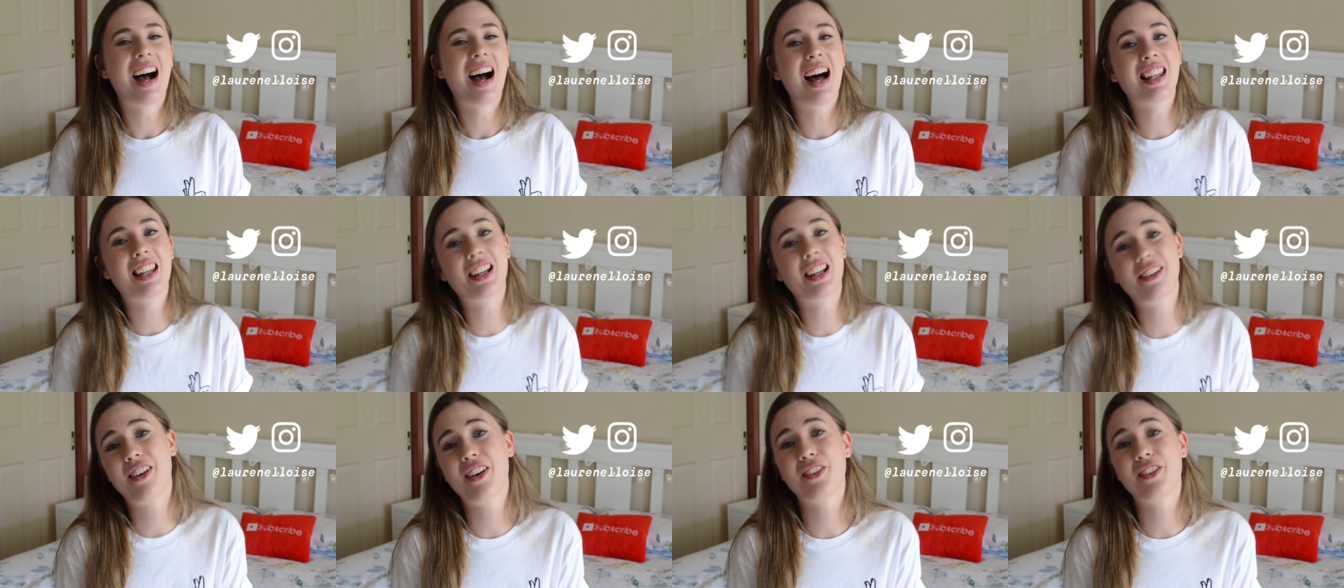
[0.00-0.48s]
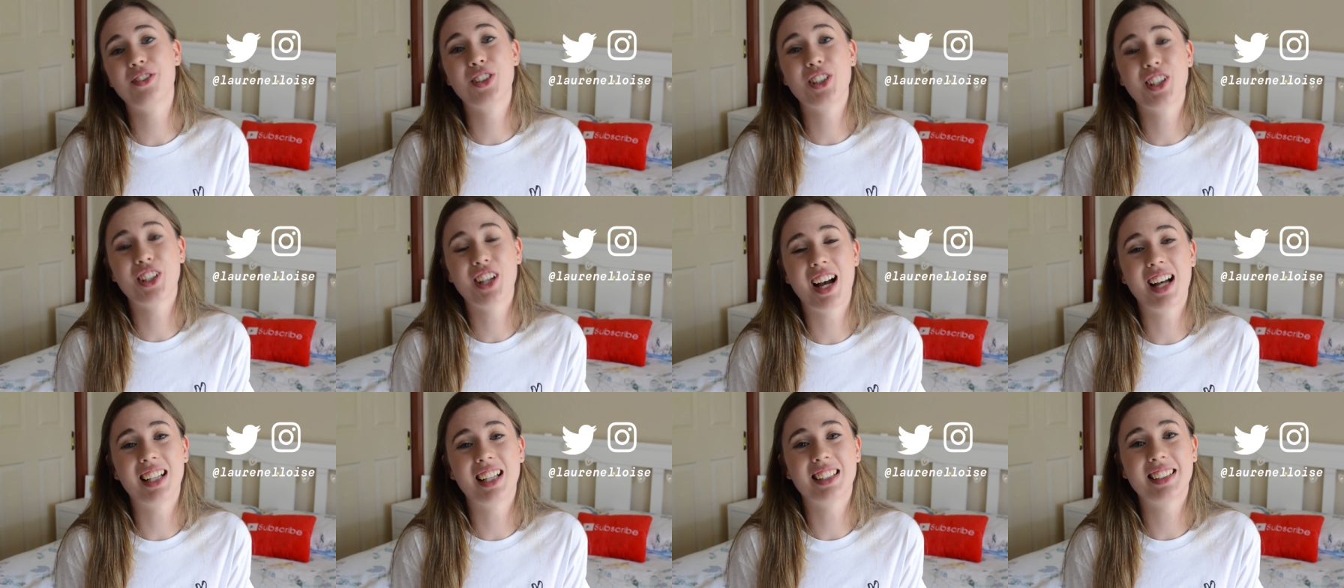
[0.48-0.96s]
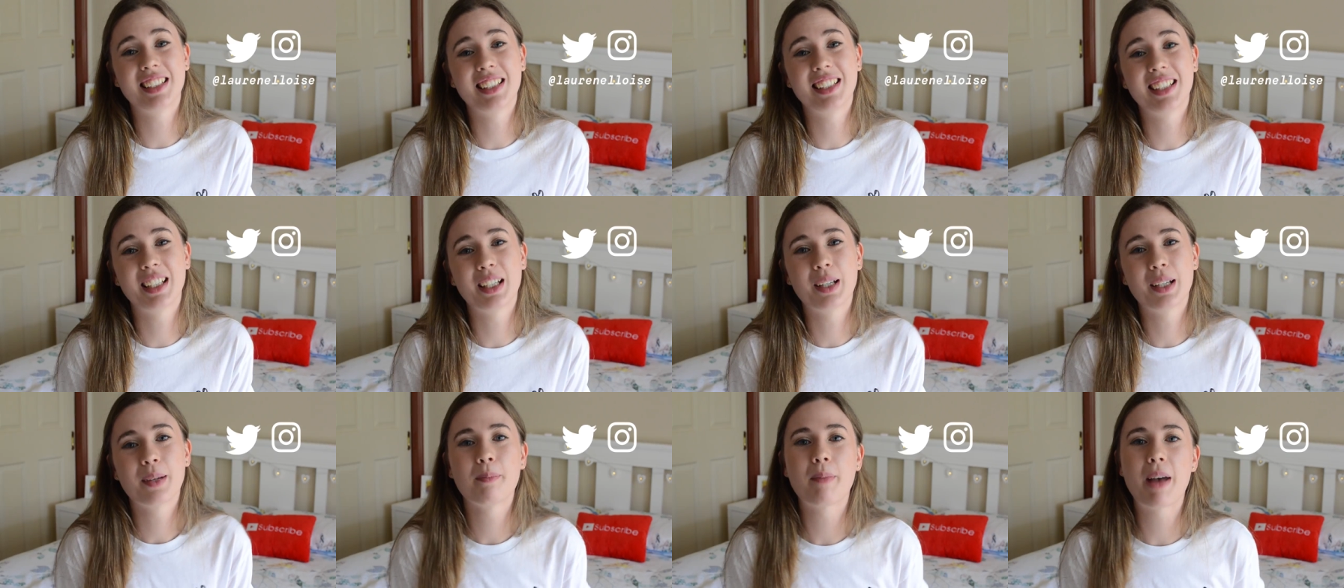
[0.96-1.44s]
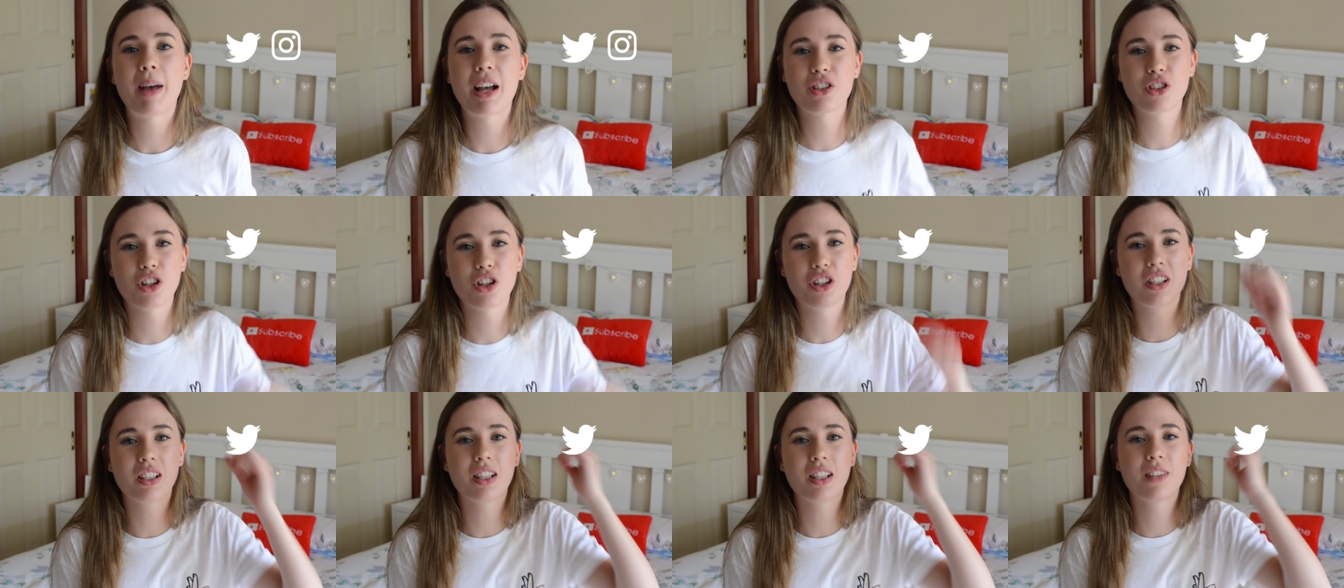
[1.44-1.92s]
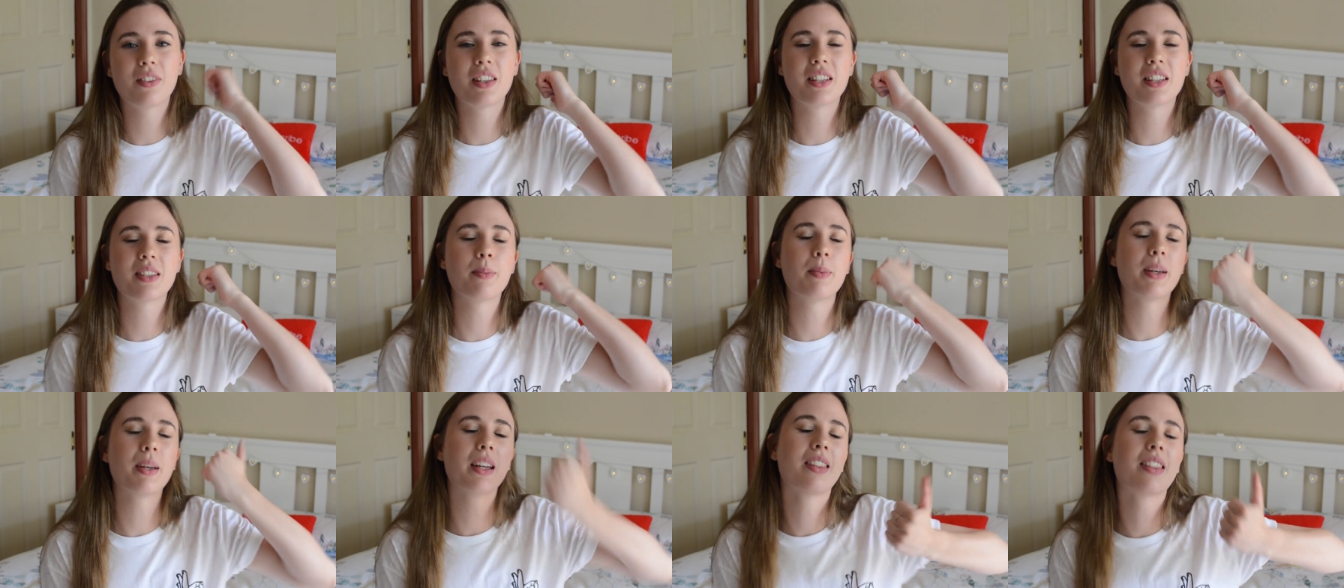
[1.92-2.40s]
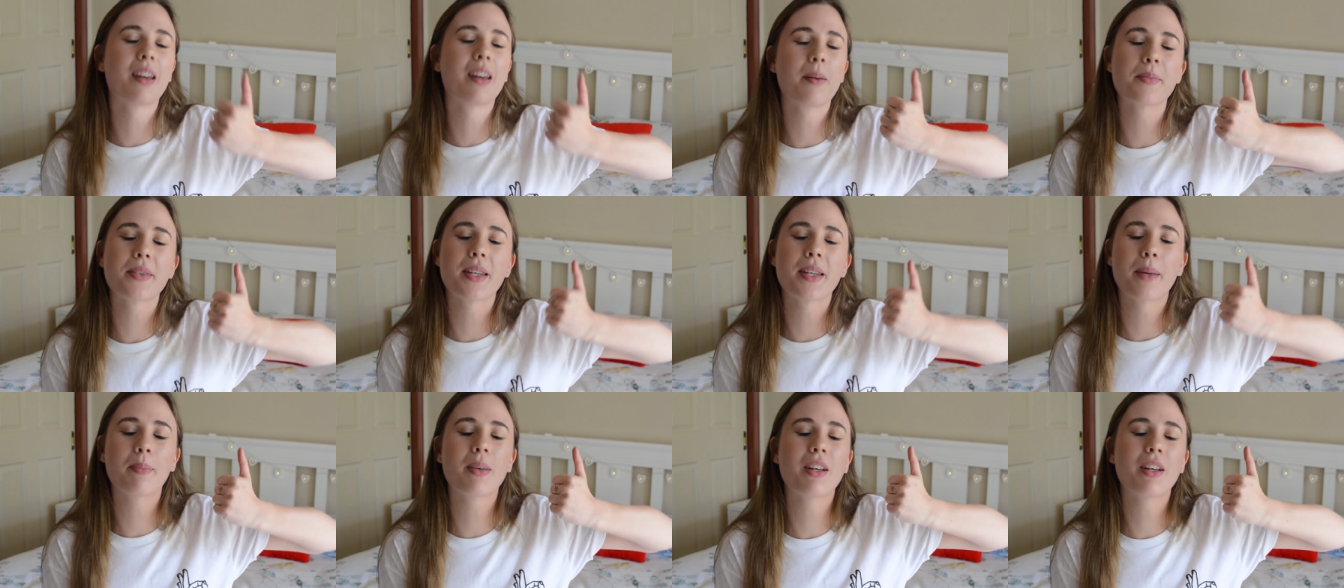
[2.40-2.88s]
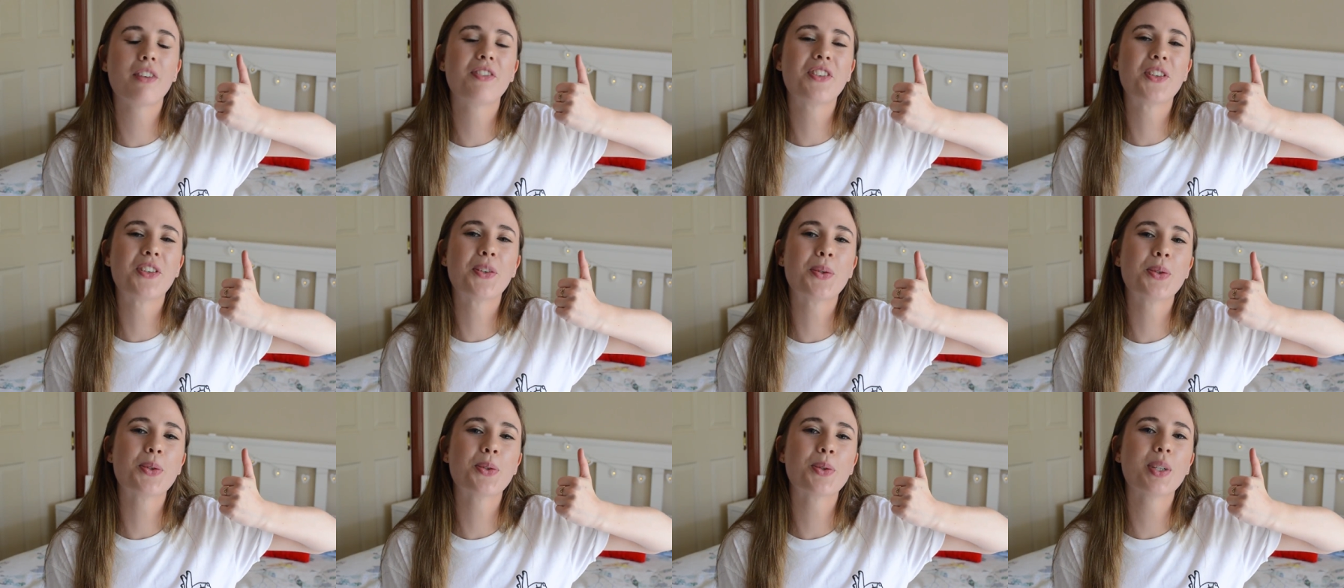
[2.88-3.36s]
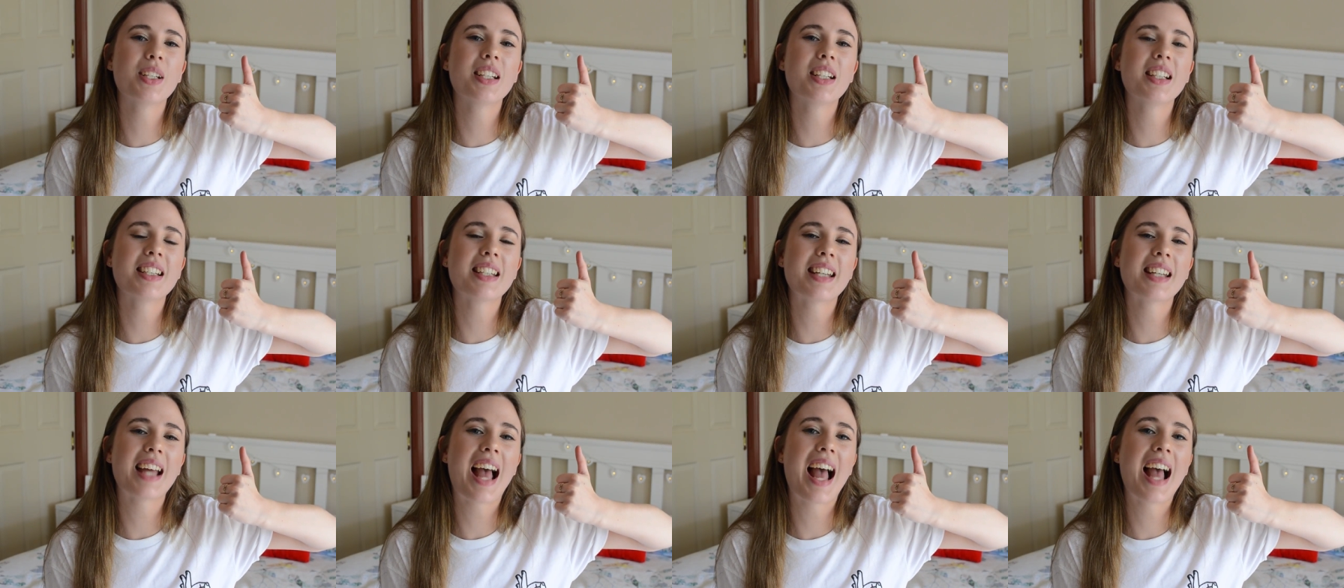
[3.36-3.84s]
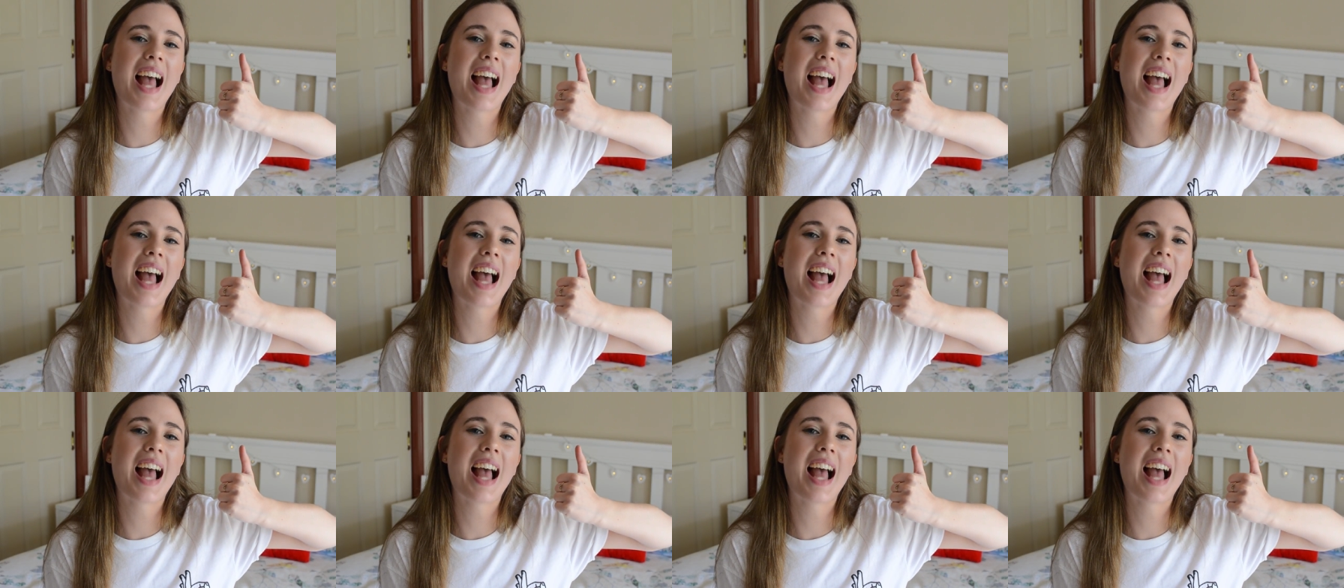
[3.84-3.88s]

I love having you guys here. Make sure you give this a big thumbs up if you enjoyed it,